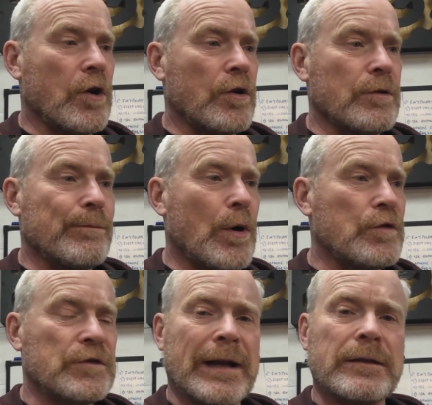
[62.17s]
got your
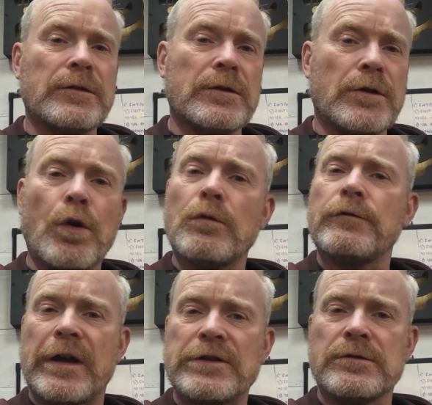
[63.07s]
bog standard,
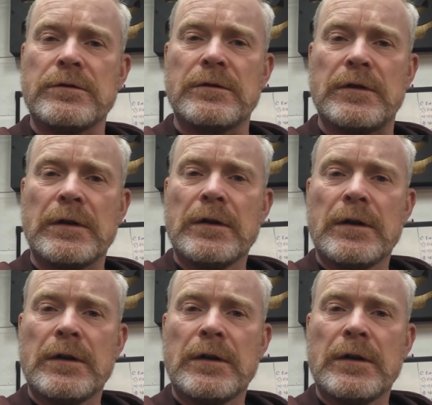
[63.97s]
old-fashioned,